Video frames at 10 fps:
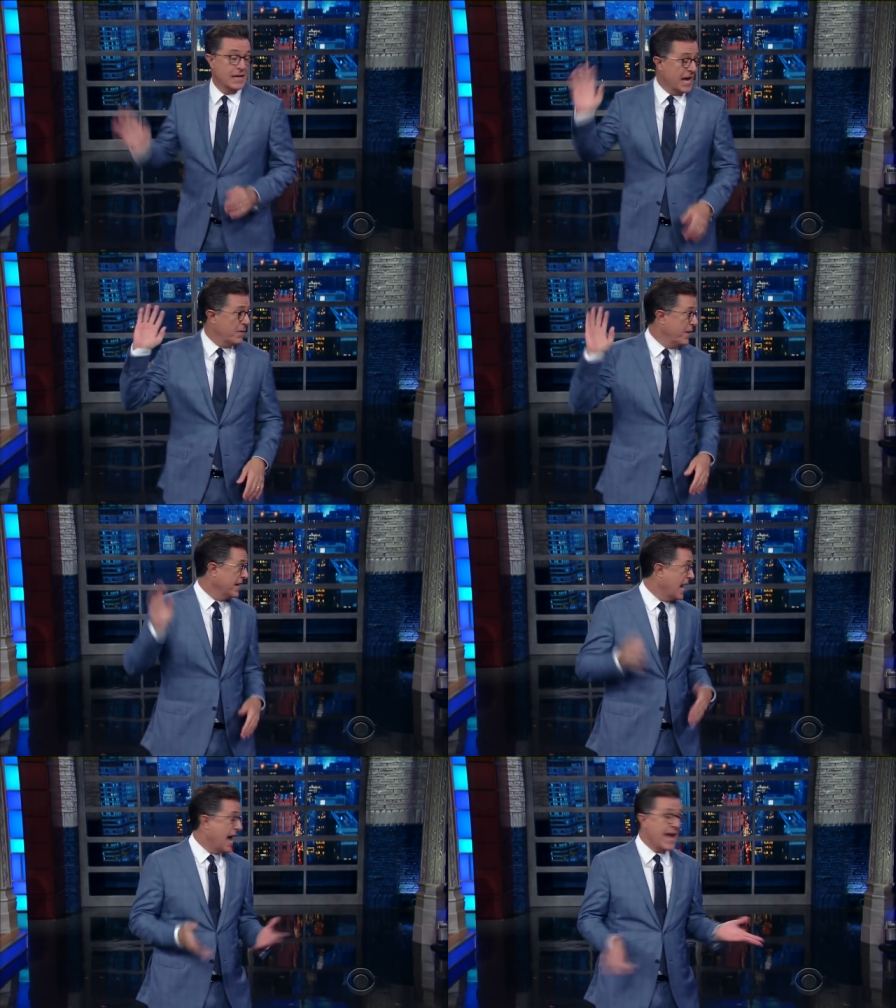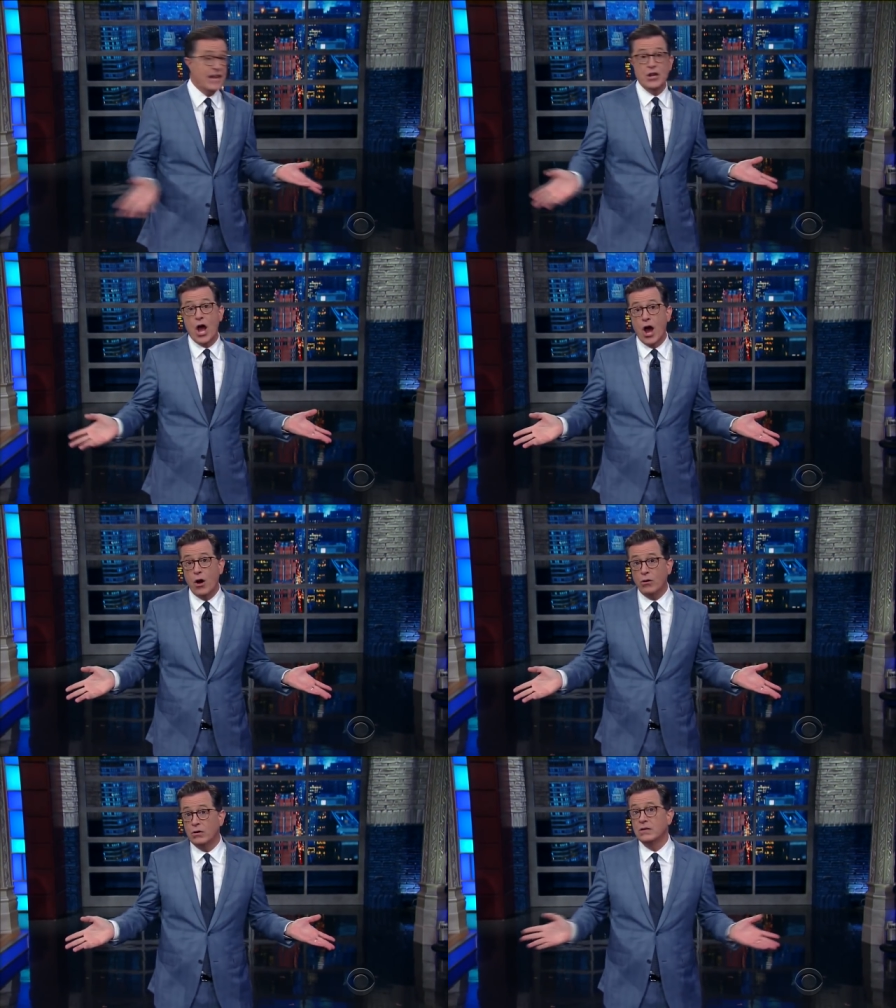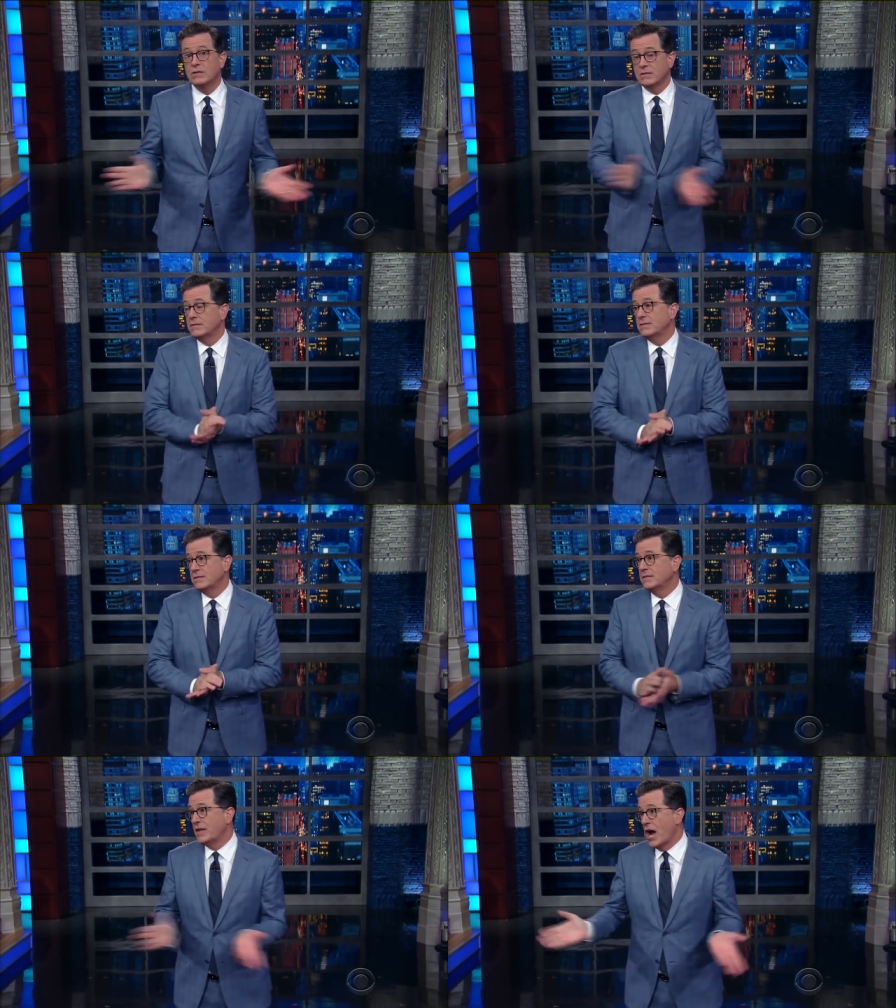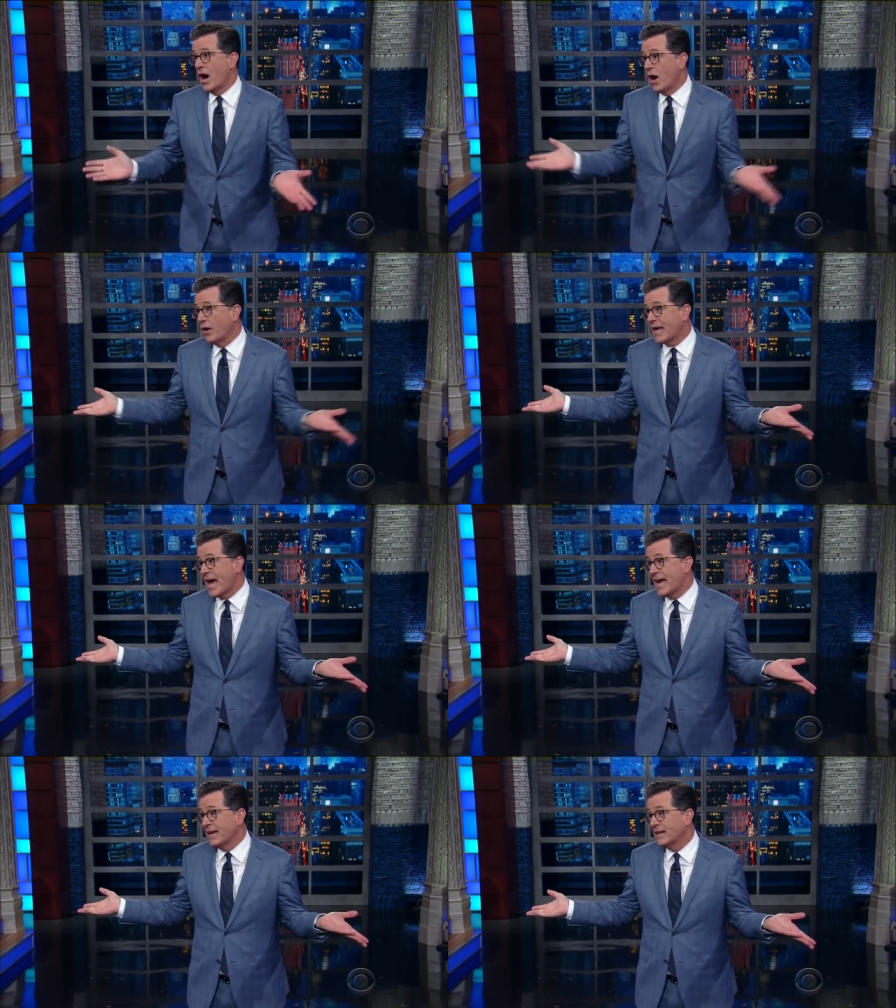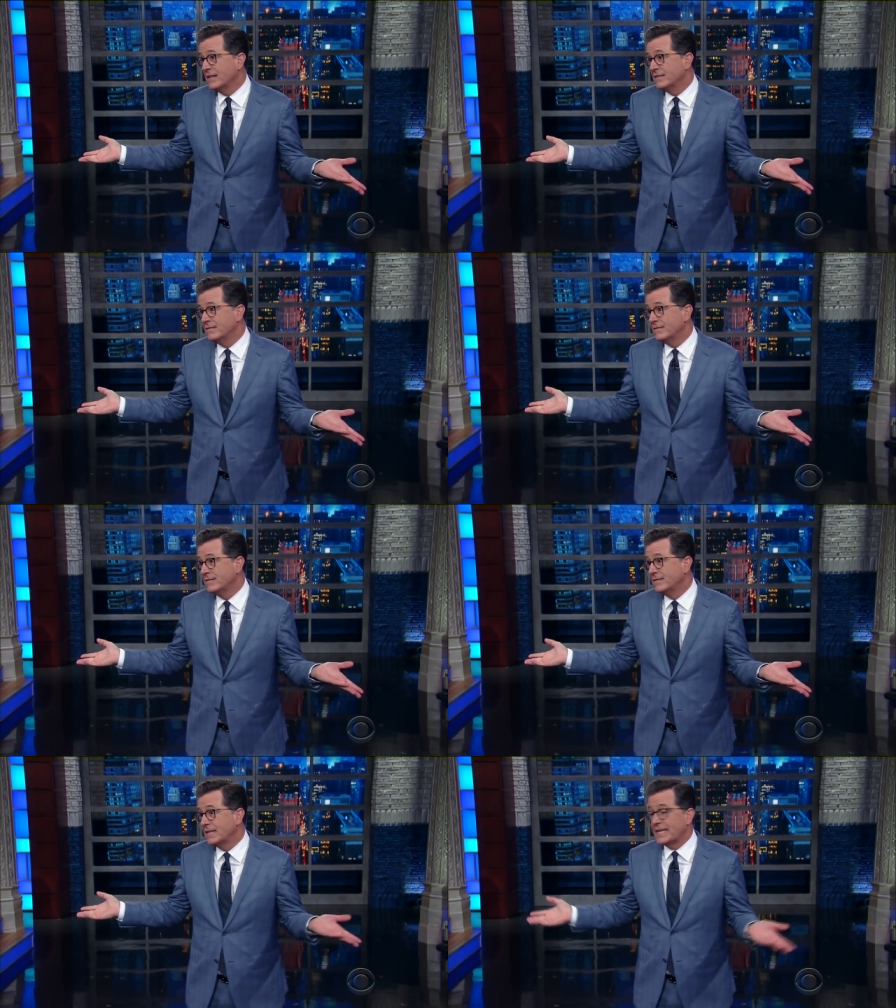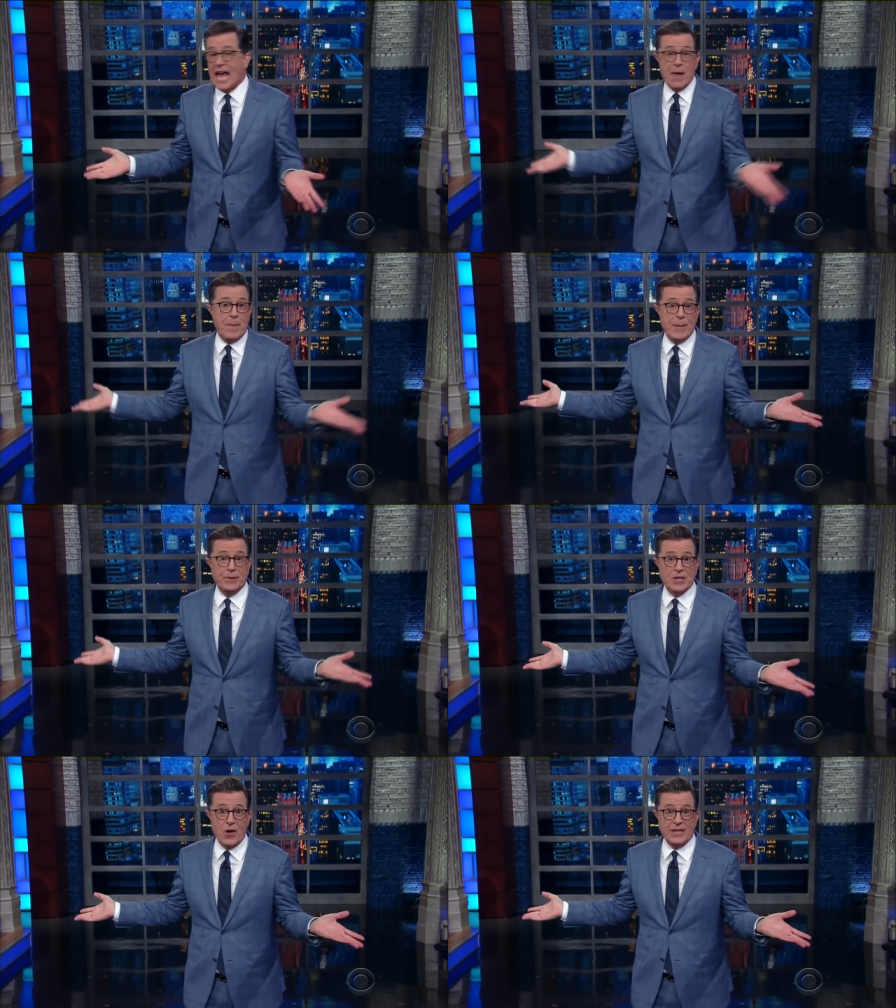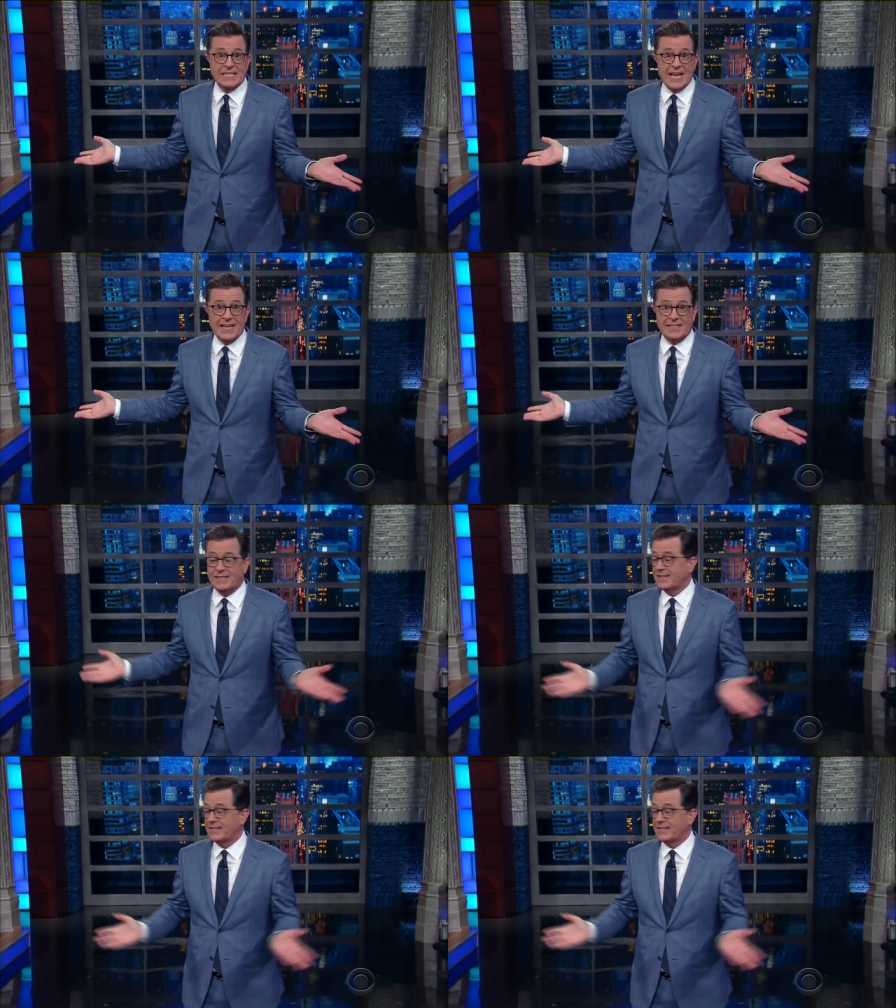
Anybody gay? No? No? Okay. Gay people don't exist.